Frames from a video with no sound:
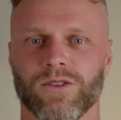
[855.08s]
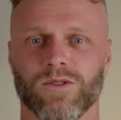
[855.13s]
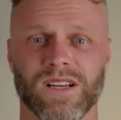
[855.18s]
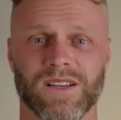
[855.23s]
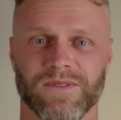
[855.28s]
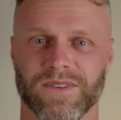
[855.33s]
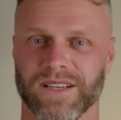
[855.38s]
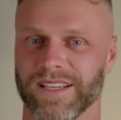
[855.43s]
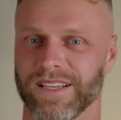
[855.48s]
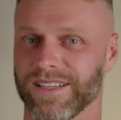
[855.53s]
or
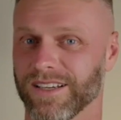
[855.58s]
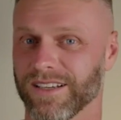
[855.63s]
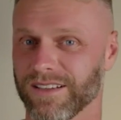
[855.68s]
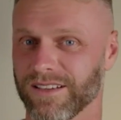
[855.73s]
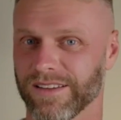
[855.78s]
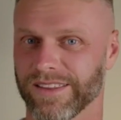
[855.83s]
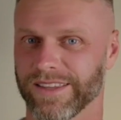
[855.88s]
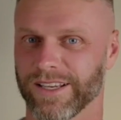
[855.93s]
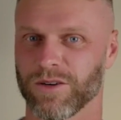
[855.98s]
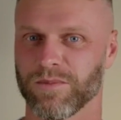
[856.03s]
even a
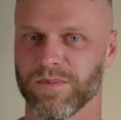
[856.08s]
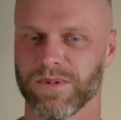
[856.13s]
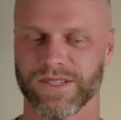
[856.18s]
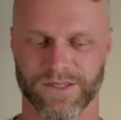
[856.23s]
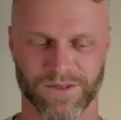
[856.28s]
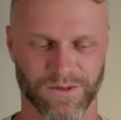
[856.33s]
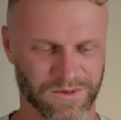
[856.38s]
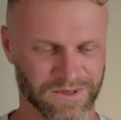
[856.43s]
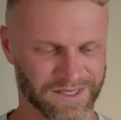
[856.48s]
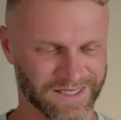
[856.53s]
younger therapist
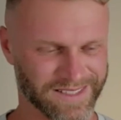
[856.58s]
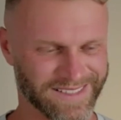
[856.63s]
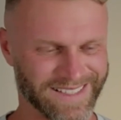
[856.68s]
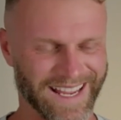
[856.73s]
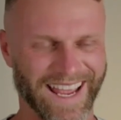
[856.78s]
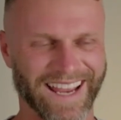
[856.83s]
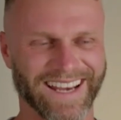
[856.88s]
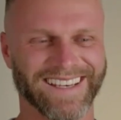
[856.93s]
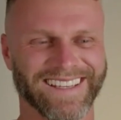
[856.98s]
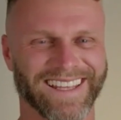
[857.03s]
who's
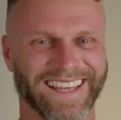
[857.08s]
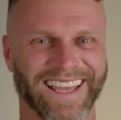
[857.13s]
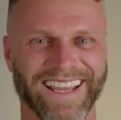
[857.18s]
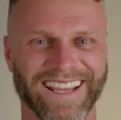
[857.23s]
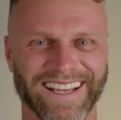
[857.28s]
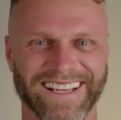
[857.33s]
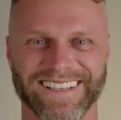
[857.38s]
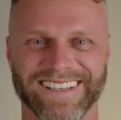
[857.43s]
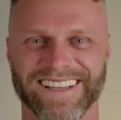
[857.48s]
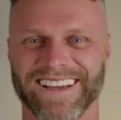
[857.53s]
dead
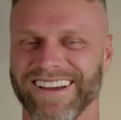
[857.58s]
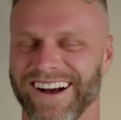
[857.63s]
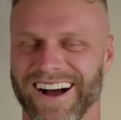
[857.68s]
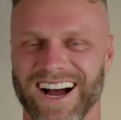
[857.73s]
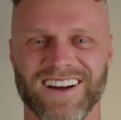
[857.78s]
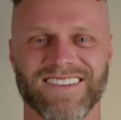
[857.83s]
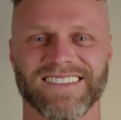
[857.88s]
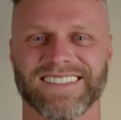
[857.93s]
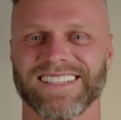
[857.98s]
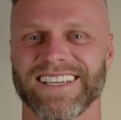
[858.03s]
keen.
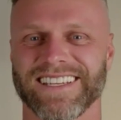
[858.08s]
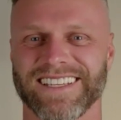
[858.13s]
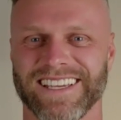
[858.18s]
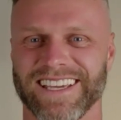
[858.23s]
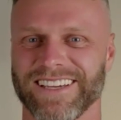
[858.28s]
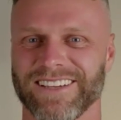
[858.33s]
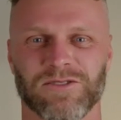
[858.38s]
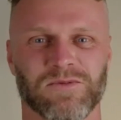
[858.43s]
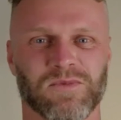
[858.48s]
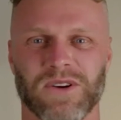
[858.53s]
I was dead
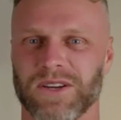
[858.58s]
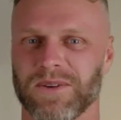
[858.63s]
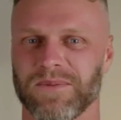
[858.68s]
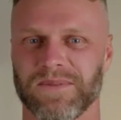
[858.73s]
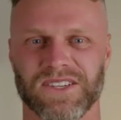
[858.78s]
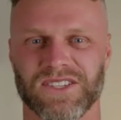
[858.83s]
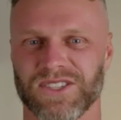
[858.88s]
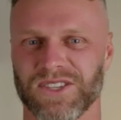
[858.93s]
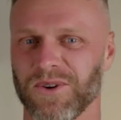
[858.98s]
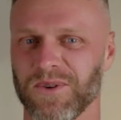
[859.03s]
keen on working
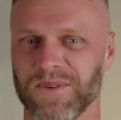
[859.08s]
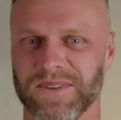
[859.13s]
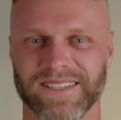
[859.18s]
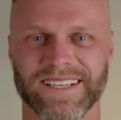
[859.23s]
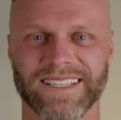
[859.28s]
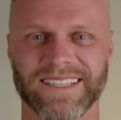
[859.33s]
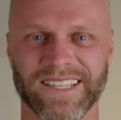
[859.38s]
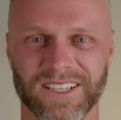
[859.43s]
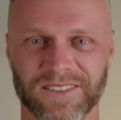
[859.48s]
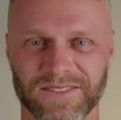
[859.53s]
with shoulders.
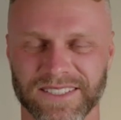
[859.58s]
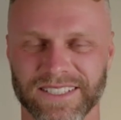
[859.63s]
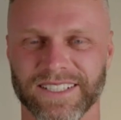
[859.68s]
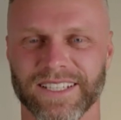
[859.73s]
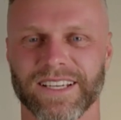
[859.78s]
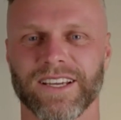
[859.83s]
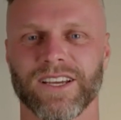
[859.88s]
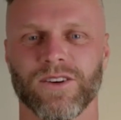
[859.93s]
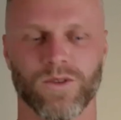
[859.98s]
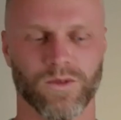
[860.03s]
I loved it.
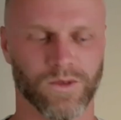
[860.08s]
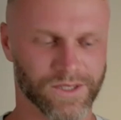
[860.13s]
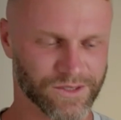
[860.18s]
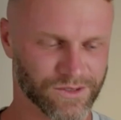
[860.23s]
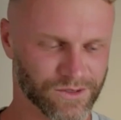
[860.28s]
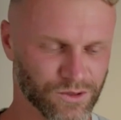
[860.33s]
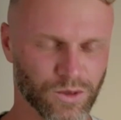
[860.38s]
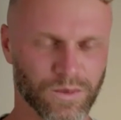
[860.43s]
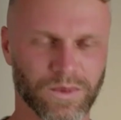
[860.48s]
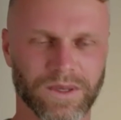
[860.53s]
Who's
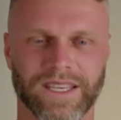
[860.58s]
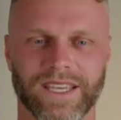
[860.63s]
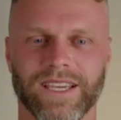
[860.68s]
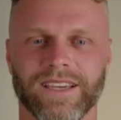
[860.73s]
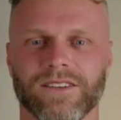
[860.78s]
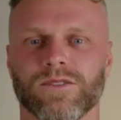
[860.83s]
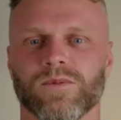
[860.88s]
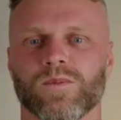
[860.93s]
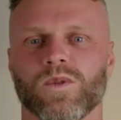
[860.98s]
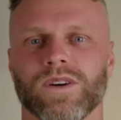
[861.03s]
super
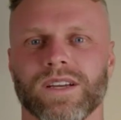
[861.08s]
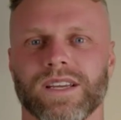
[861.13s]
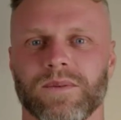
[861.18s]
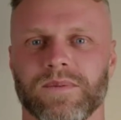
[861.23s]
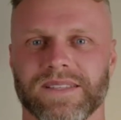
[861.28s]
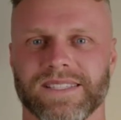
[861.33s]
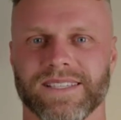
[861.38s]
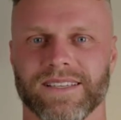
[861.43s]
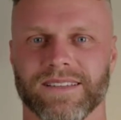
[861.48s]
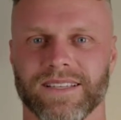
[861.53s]
keen on working
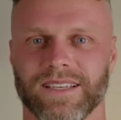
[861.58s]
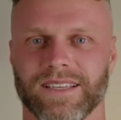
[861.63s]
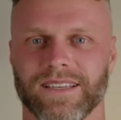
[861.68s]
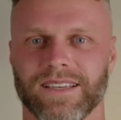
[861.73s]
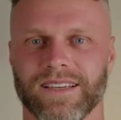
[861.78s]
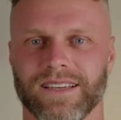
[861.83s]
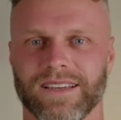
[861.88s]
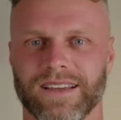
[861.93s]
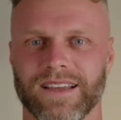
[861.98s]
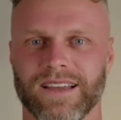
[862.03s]
with something.
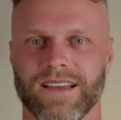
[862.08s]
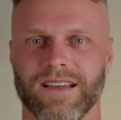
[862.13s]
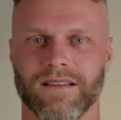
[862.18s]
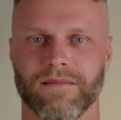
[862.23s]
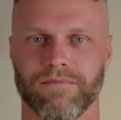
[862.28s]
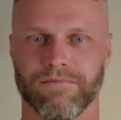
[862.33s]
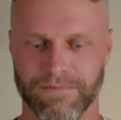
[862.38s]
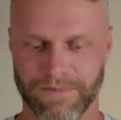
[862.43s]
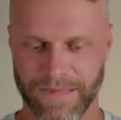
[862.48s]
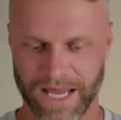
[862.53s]

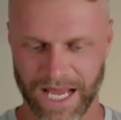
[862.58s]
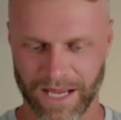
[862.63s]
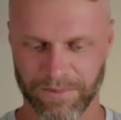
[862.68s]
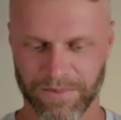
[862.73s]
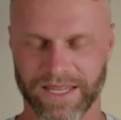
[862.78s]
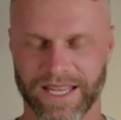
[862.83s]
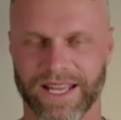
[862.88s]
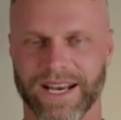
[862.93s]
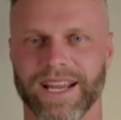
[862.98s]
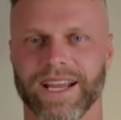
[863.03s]
Map
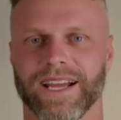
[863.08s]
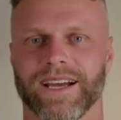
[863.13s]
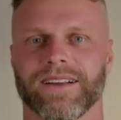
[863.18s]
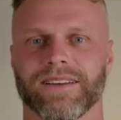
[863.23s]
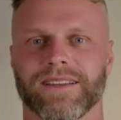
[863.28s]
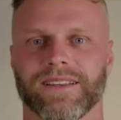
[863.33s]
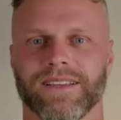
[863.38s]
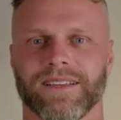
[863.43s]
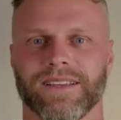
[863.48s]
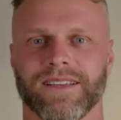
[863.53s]
that out.